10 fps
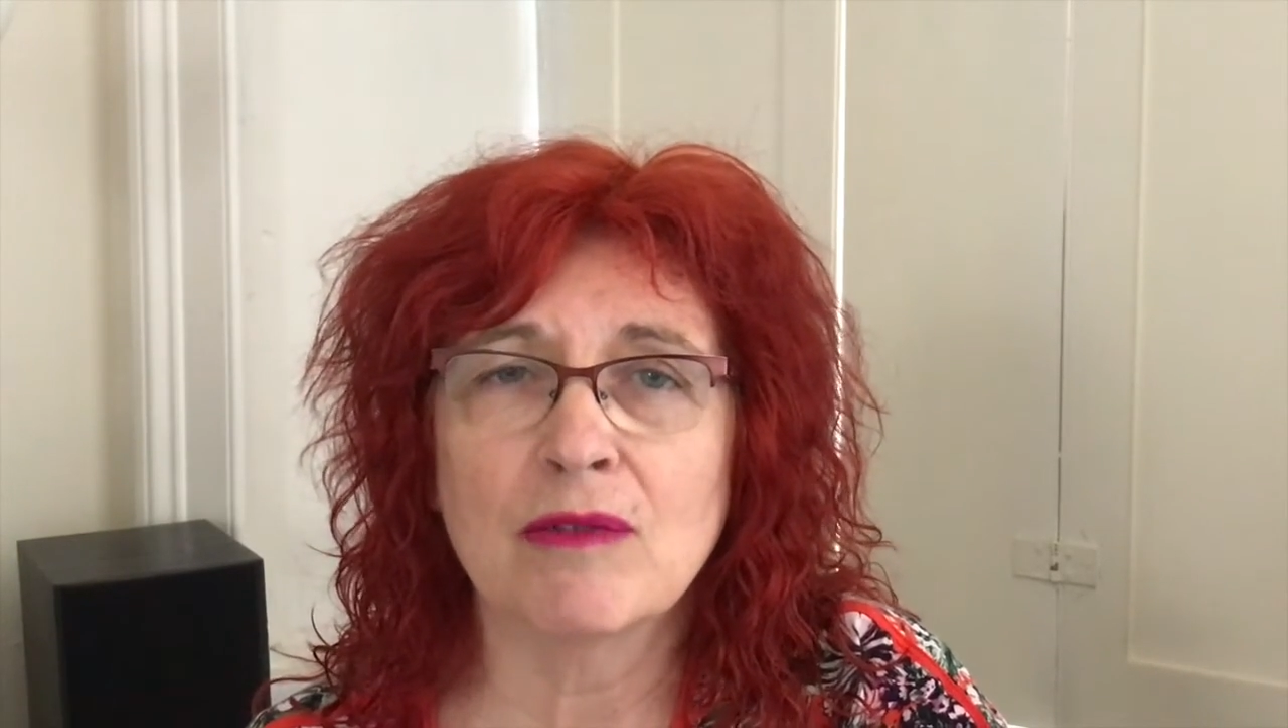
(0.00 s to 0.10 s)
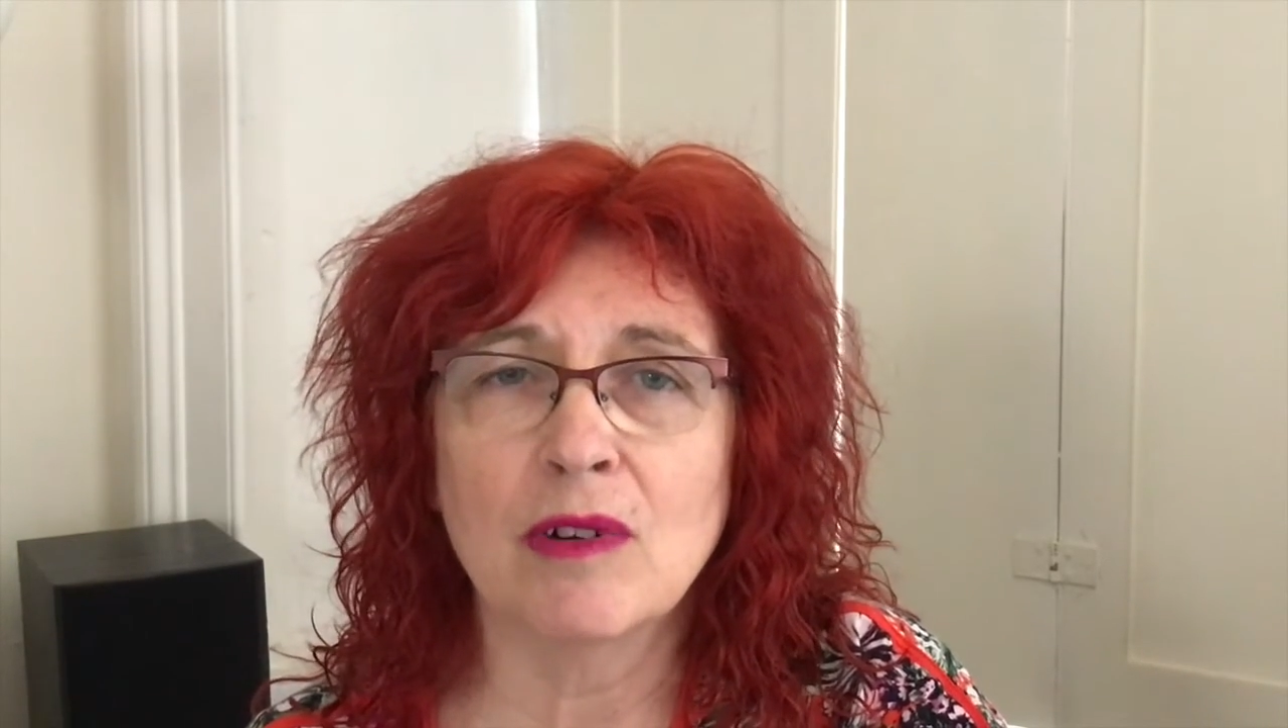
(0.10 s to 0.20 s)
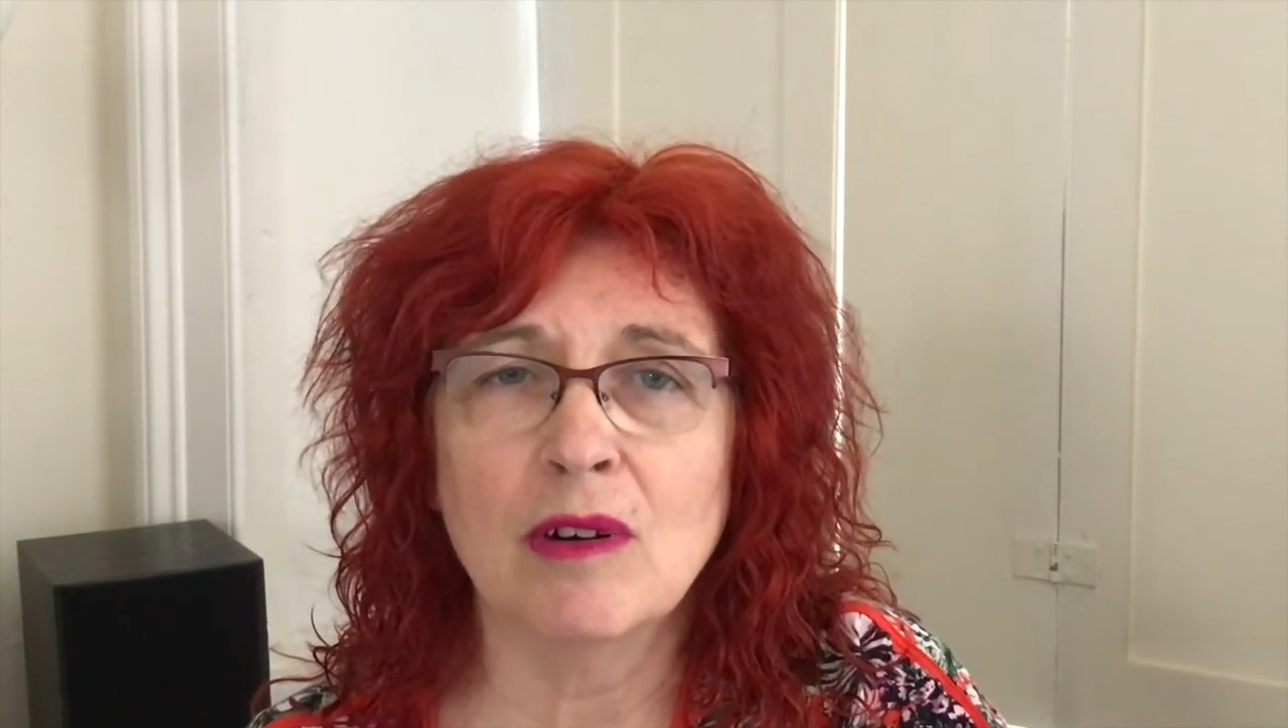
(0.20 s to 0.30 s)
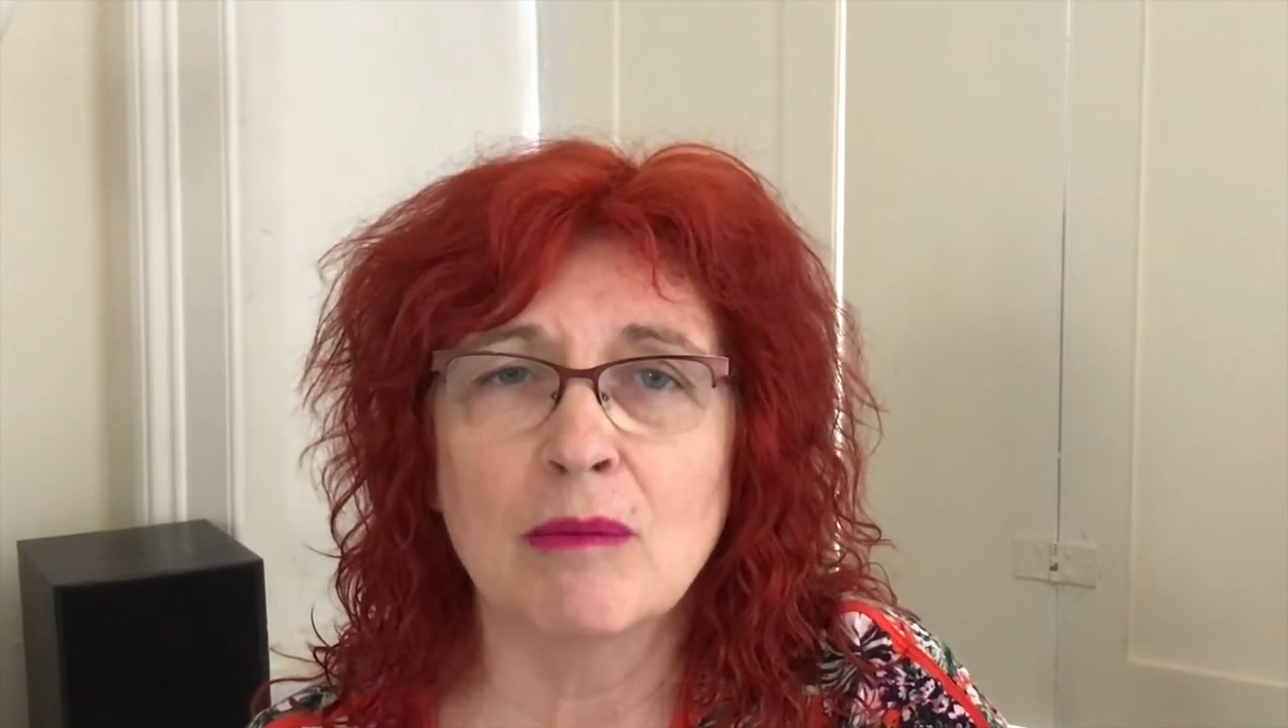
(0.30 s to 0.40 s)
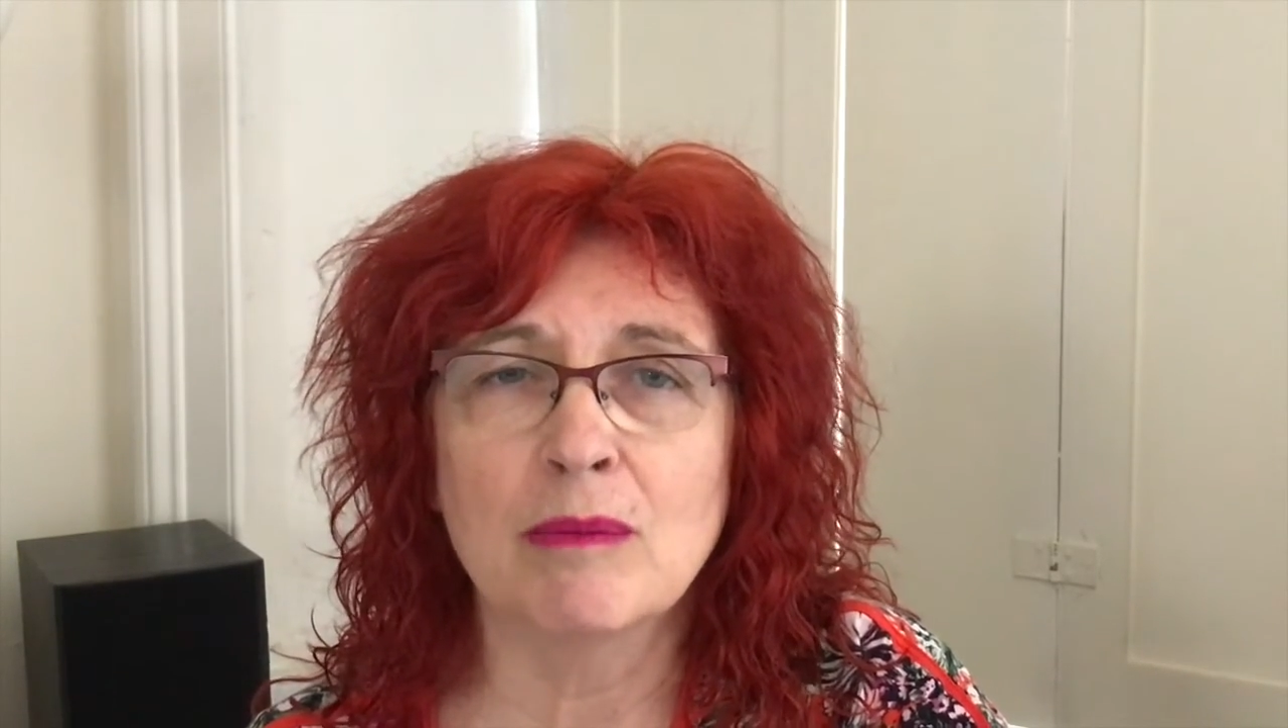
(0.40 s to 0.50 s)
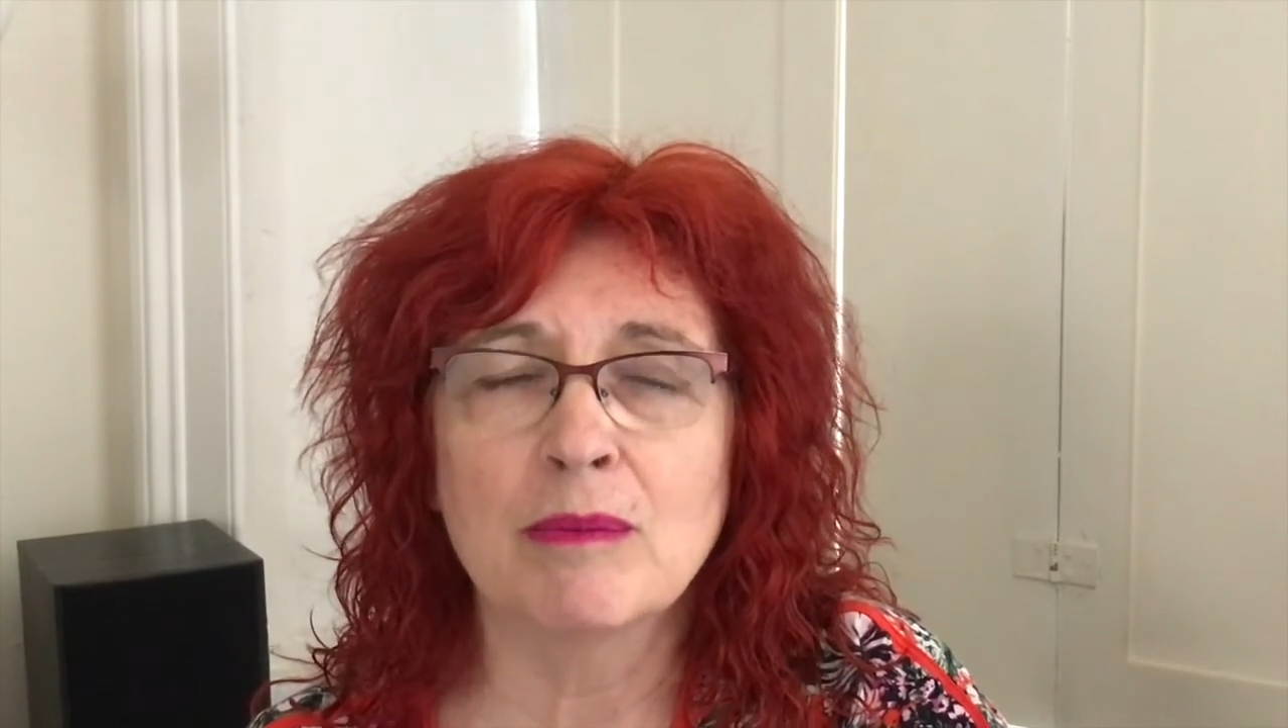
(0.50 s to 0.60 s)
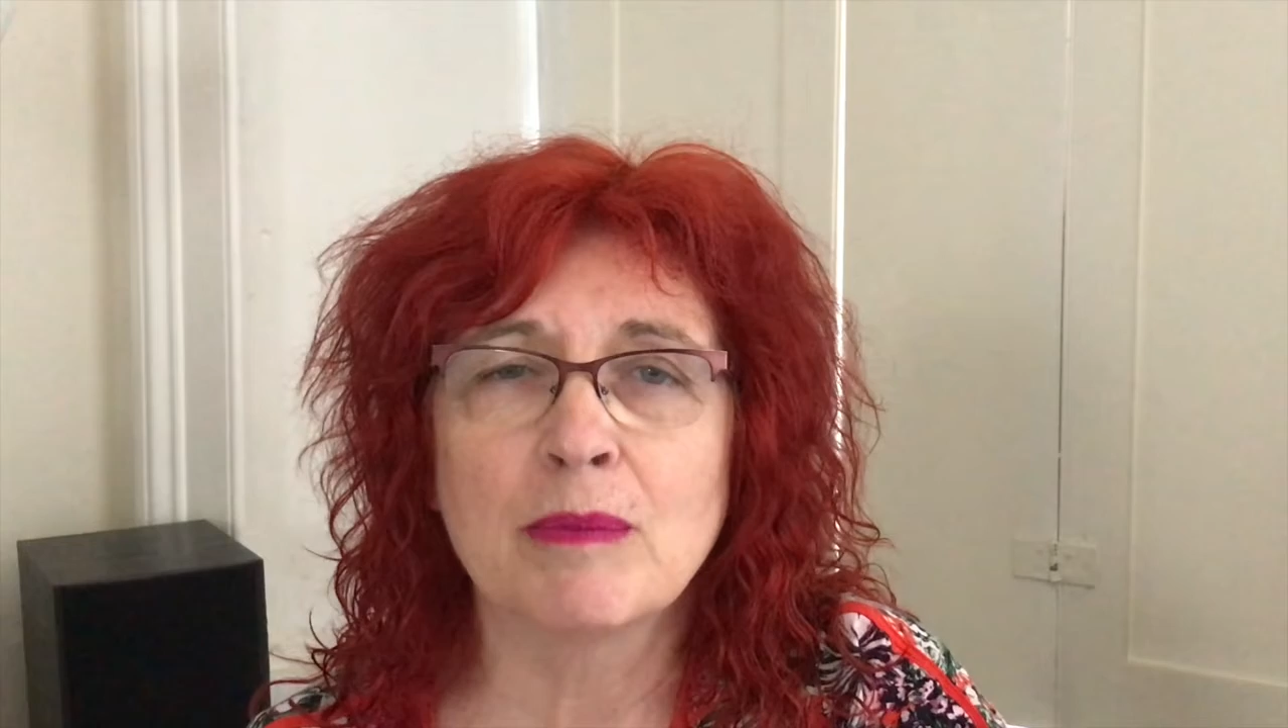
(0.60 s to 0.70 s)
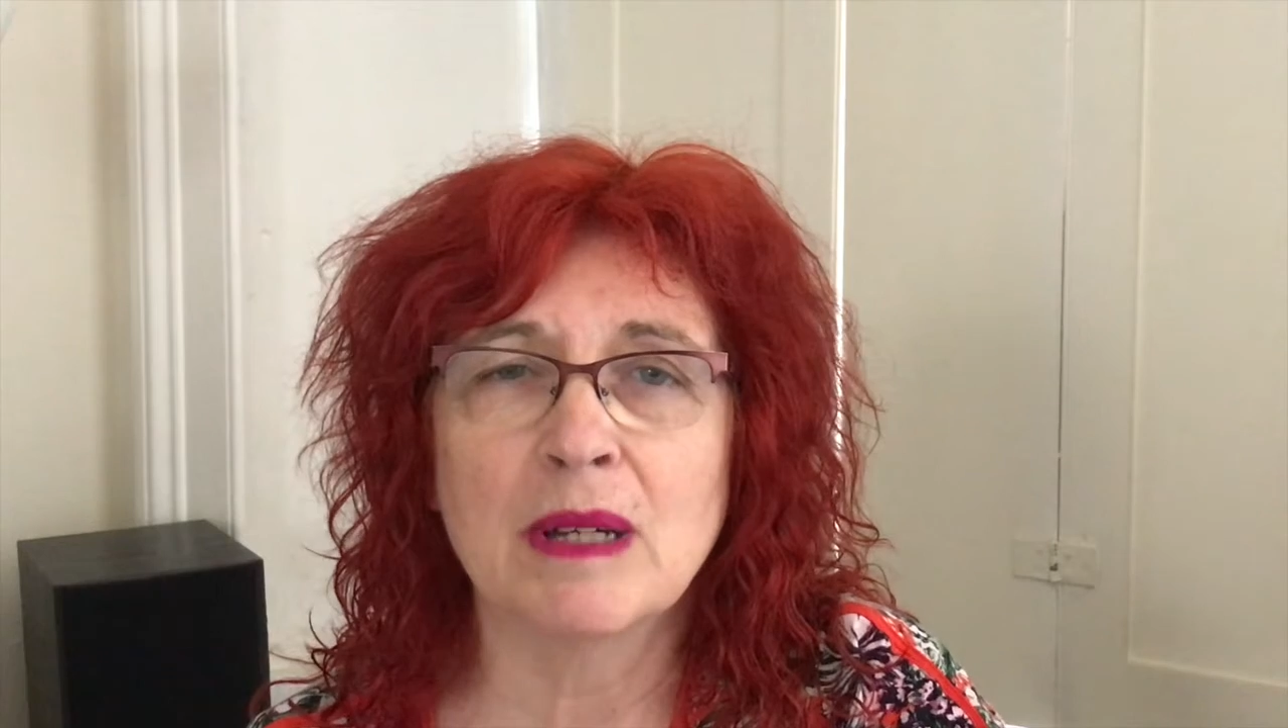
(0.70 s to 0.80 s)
from